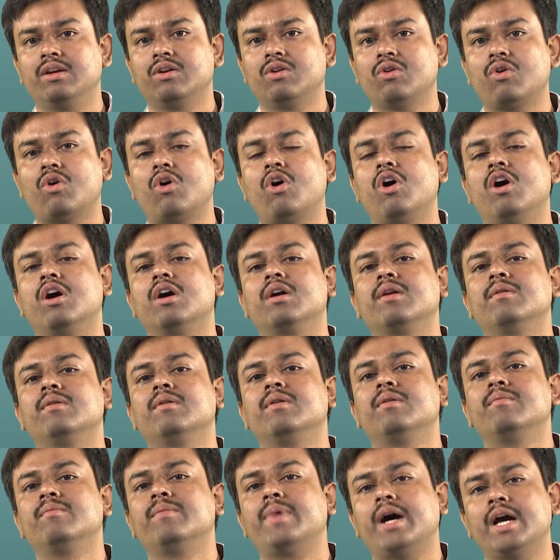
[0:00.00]
or
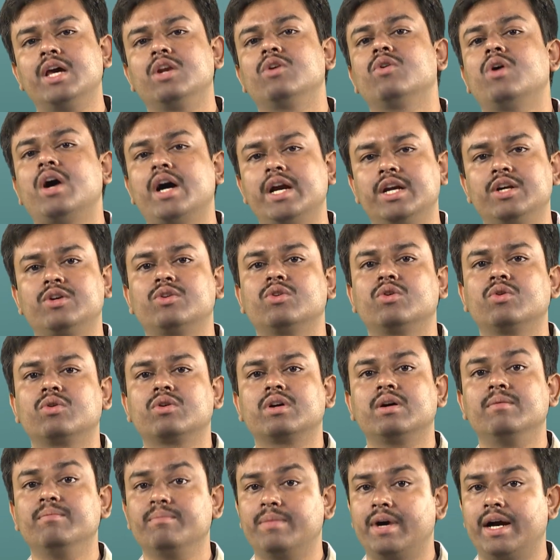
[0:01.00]
pyrohydro
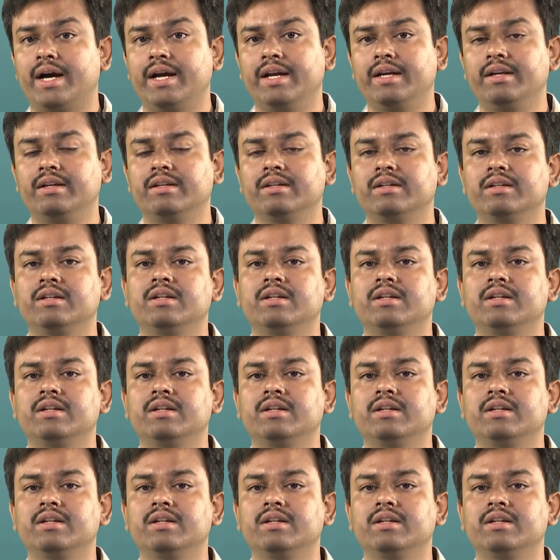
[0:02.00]
combined